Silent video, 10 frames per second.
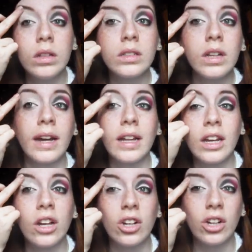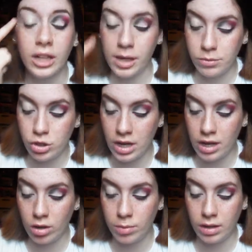kind of like a cream
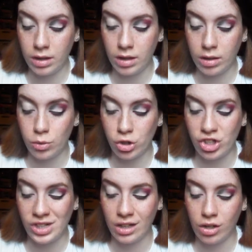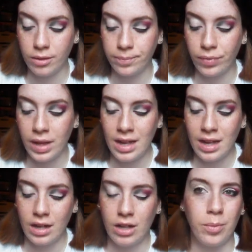shadow, but a little more sheer.
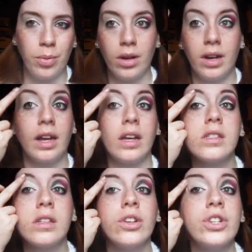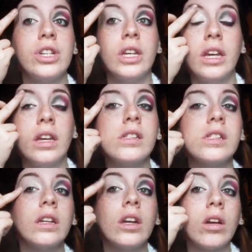You could put it, I guess, in your cheeks
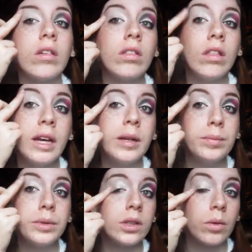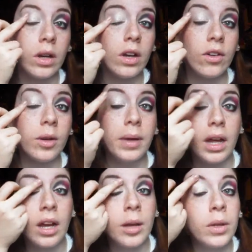and your lips or whatever,
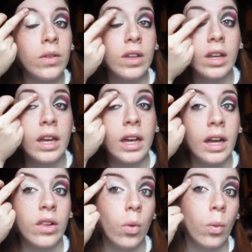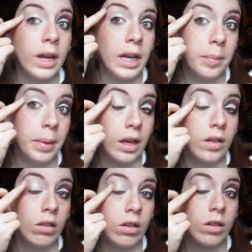but I'm using it as a white base
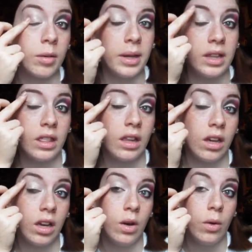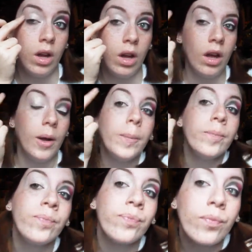to make the
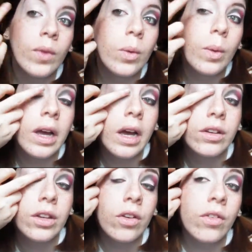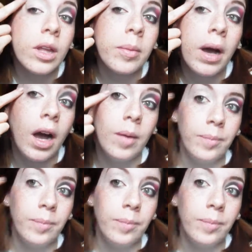white eyeshadow really pop